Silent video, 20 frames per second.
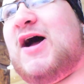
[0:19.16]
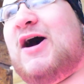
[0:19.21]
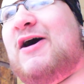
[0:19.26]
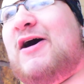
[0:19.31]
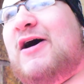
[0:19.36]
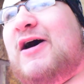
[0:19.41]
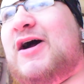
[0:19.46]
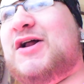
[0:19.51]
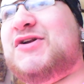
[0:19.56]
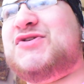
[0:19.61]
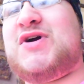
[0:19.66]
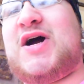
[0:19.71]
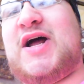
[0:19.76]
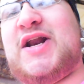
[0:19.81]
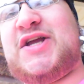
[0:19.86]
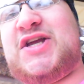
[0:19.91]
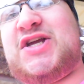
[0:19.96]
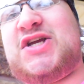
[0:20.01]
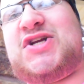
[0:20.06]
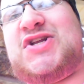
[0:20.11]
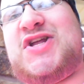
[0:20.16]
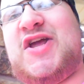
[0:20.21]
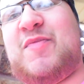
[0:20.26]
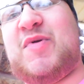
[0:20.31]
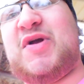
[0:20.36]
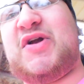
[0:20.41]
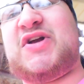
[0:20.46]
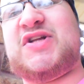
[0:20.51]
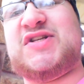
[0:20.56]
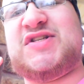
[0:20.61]
Uh, trying to
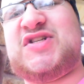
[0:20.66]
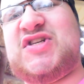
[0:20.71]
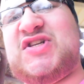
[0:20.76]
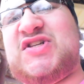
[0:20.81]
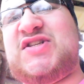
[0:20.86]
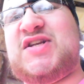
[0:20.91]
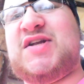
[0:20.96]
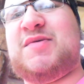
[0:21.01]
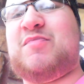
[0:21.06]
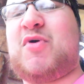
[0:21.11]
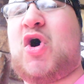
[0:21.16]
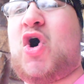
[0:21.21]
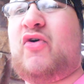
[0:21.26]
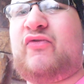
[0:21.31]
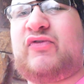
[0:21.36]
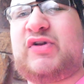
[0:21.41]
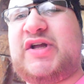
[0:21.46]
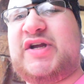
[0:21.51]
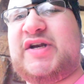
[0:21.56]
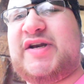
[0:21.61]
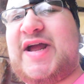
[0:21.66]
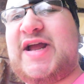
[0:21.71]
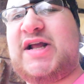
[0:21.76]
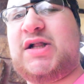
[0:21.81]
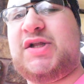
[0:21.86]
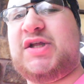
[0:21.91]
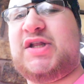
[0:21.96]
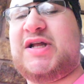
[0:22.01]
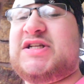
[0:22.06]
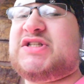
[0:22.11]
keep it consistent, hopefully
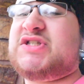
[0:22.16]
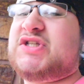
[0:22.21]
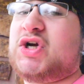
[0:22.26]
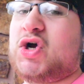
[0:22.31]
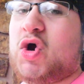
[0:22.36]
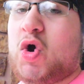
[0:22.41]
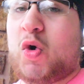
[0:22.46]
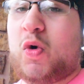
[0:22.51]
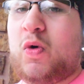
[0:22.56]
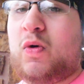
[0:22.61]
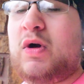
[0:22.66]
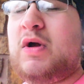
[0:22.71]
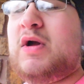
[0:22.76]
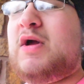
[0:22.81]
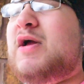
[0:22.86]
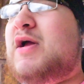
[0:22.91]
daily, that's the goal.